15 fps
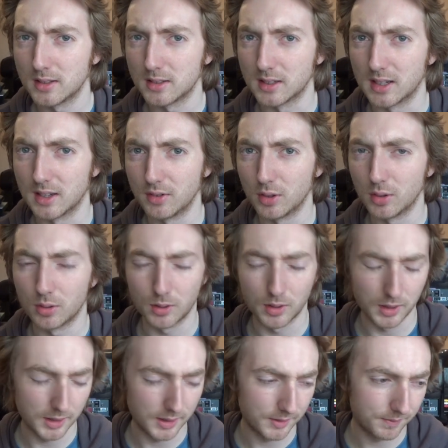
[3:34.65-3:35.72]
to give you,
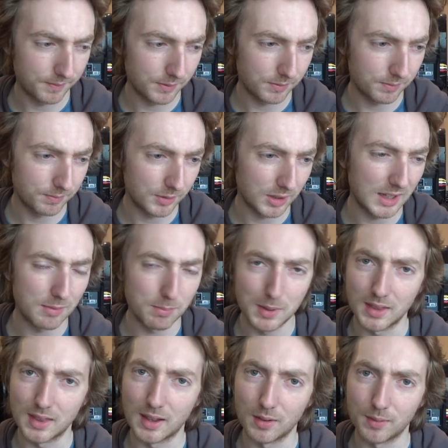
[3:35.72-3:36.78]
uh, to give
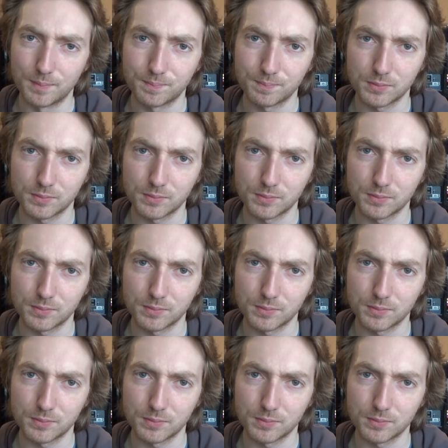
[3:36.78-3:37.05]
me their,